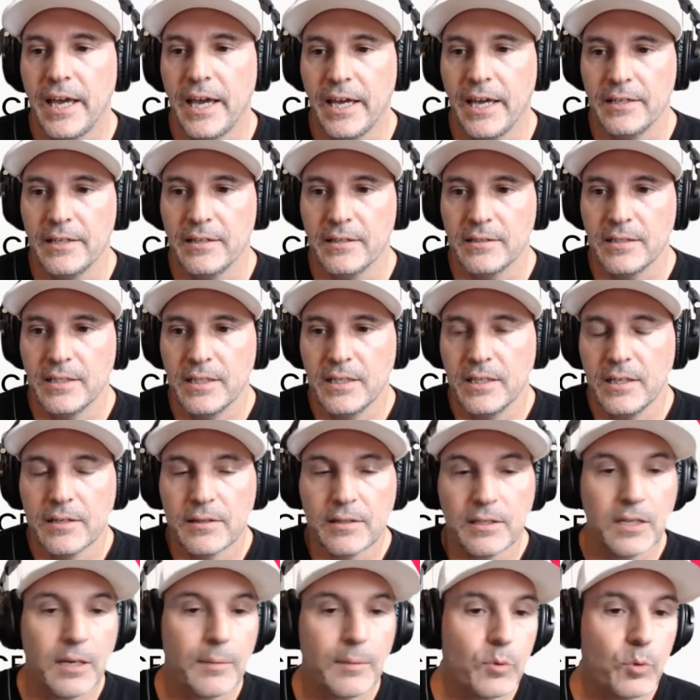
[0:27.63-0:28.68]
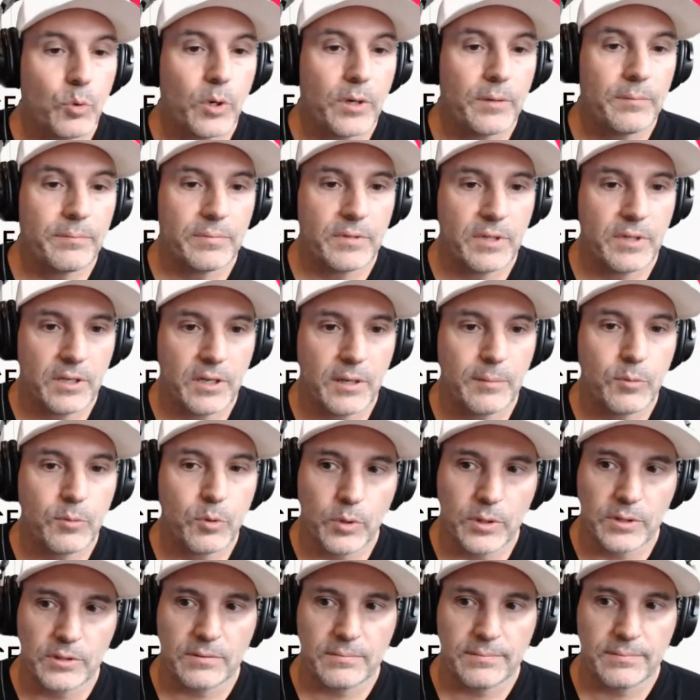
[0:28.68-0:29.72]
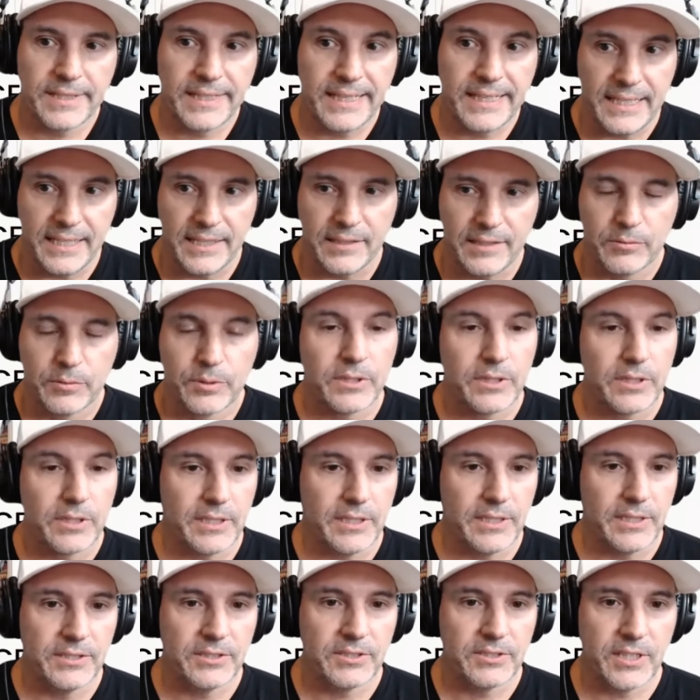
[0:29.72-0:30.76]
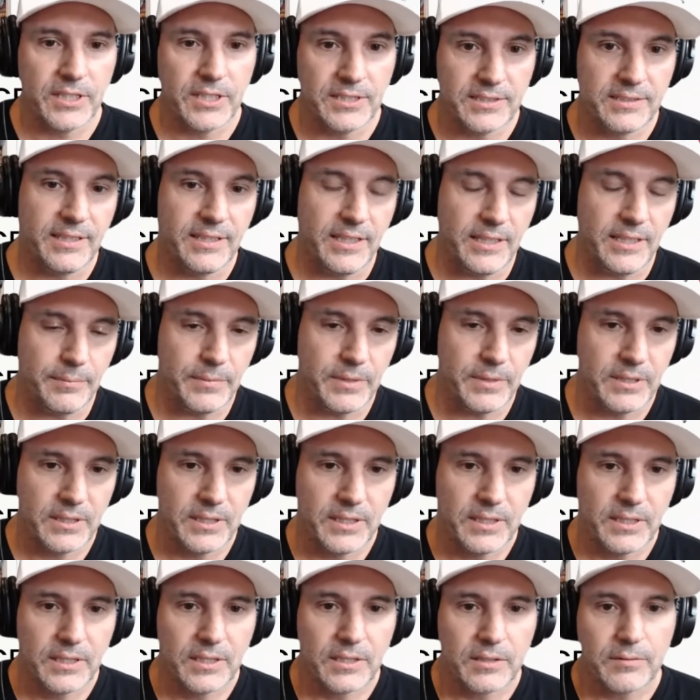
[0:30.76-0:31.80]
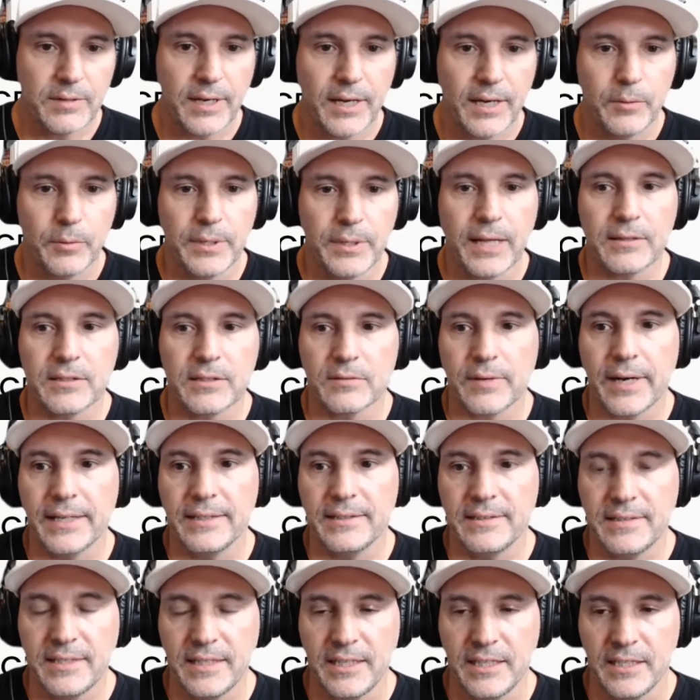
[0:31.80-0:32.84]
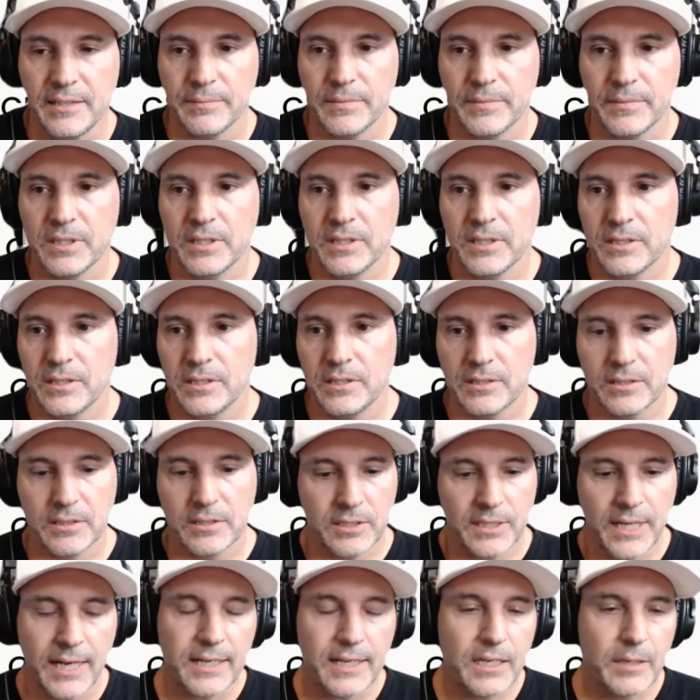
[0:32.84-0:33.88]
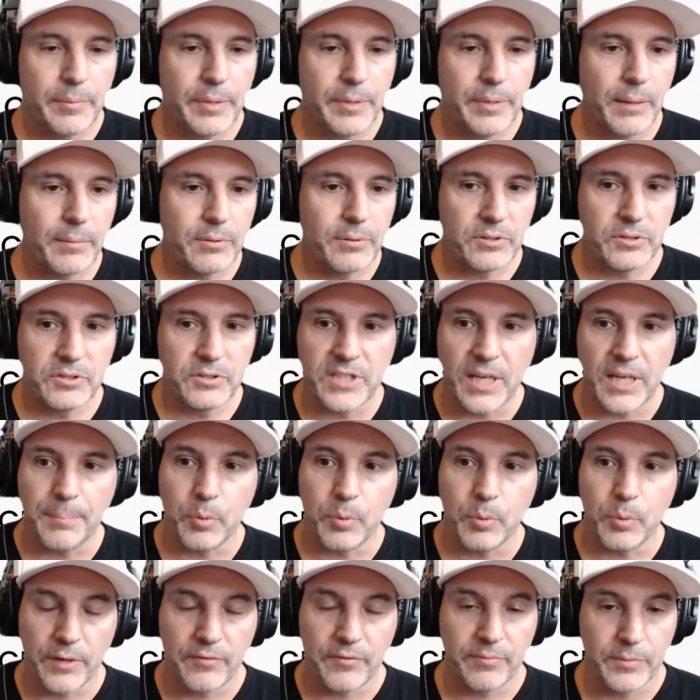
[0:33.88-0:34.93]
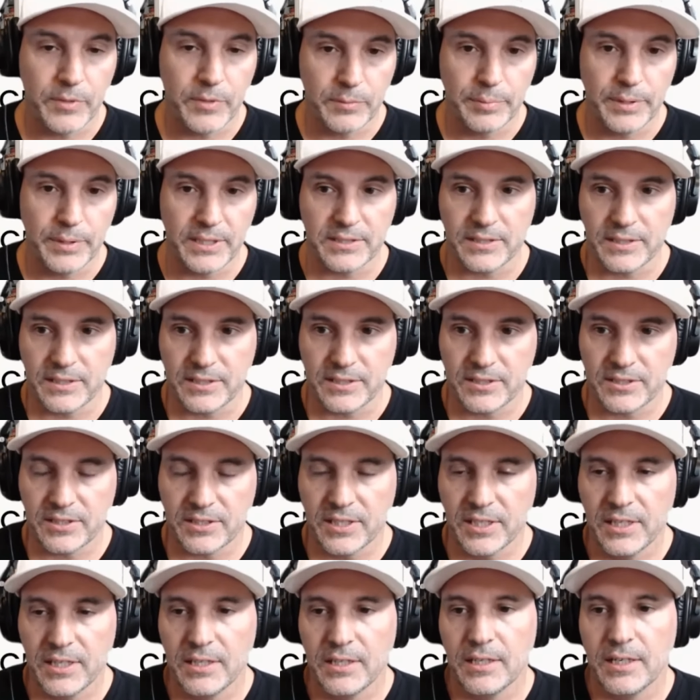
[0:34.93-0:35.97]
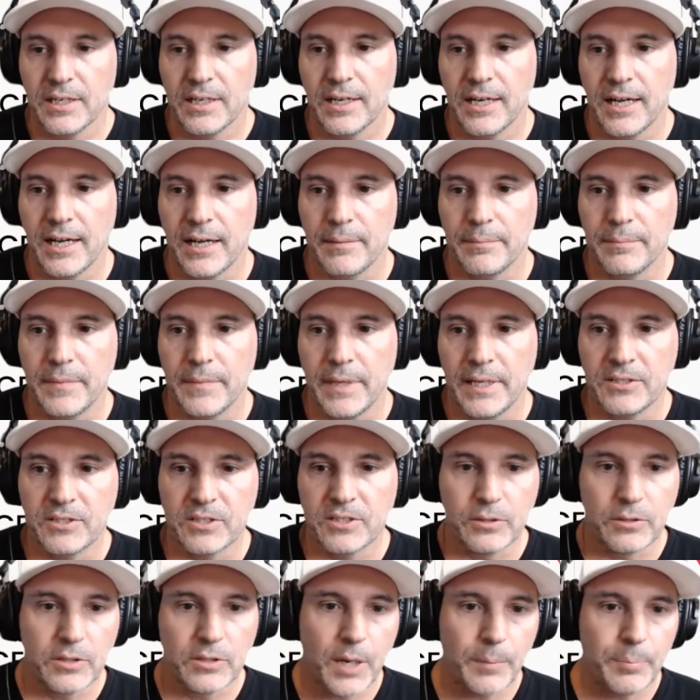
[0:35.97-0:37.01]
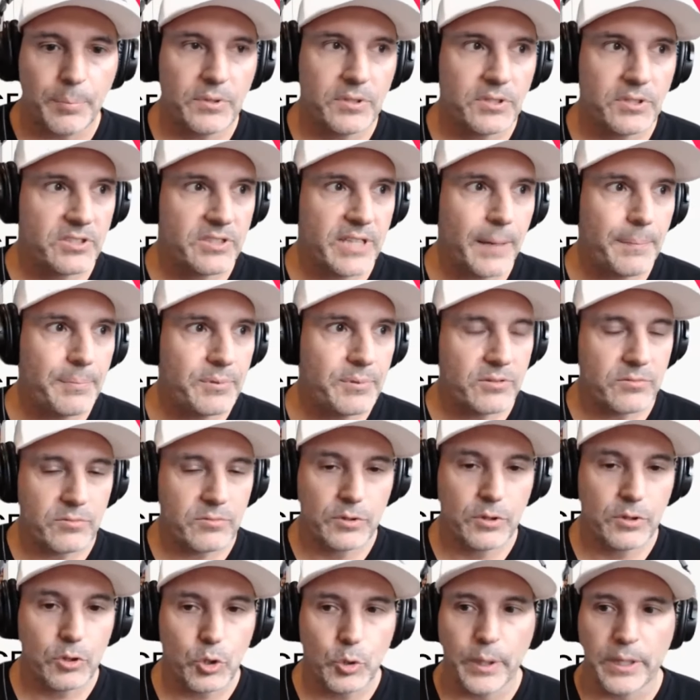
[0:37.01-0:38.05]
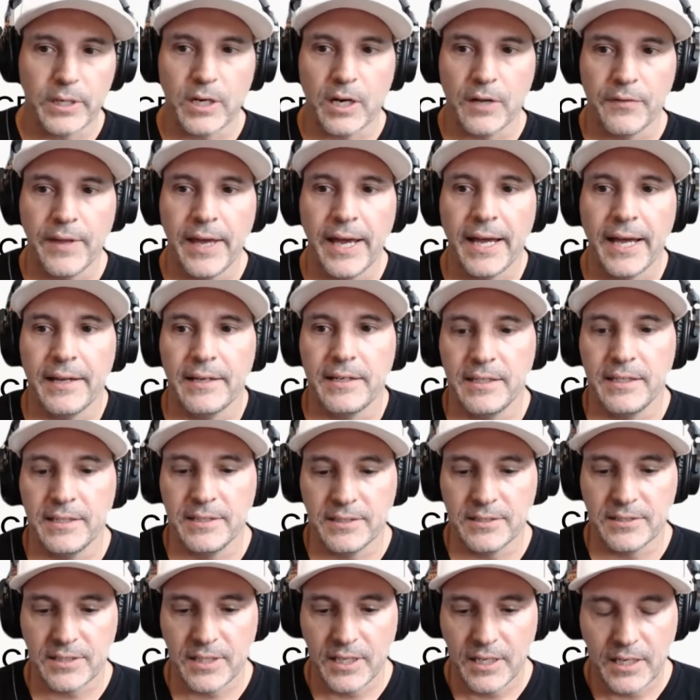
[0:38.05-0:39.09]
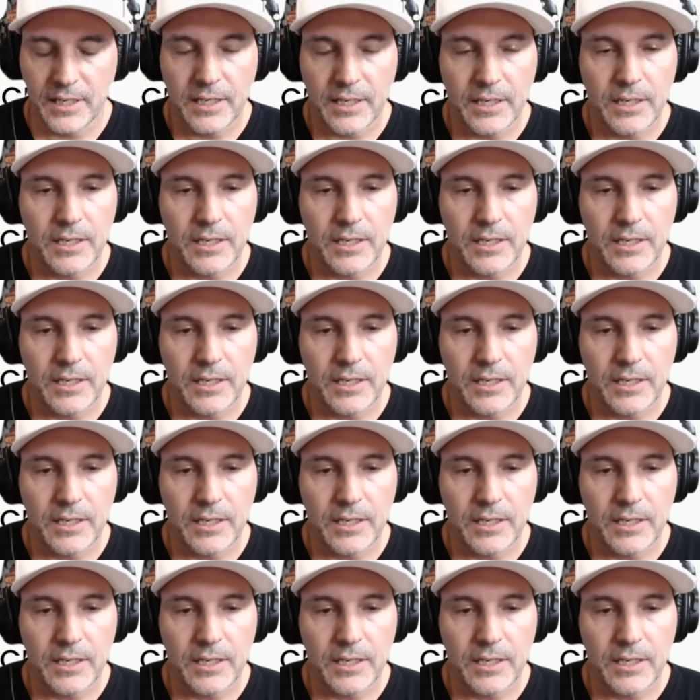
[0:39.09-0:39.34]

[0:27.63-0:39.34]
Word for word: And the number one, the number one key really is is team, right? Without the right team, you're you're not going to be able to step away from your business. Um, and so, a couple of steps, real quick, on that is